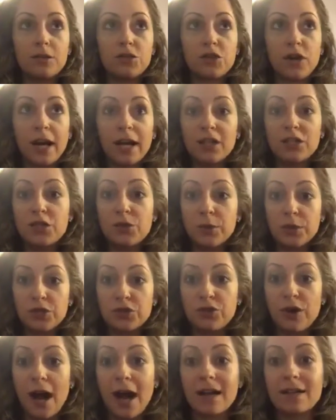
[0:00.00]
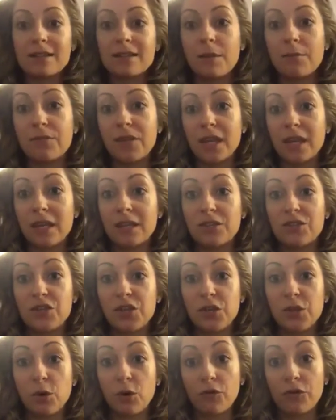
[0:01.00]
trying to attract something
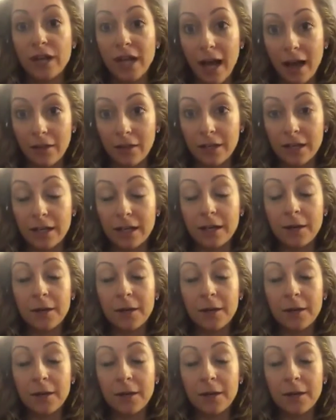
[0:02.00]
into your reality.